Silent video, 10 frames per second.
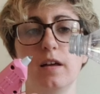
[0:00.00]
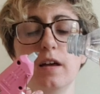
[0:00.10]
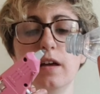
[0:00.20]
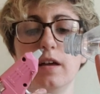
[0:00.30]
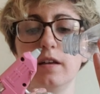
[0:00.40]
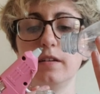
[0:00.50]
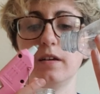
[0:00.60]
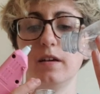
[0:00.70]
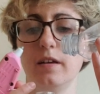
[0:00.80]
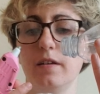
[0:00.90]
And
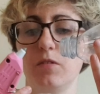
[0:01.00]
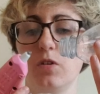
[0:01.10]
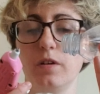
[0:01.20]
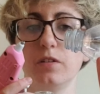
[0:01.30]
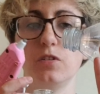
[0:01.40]
I am going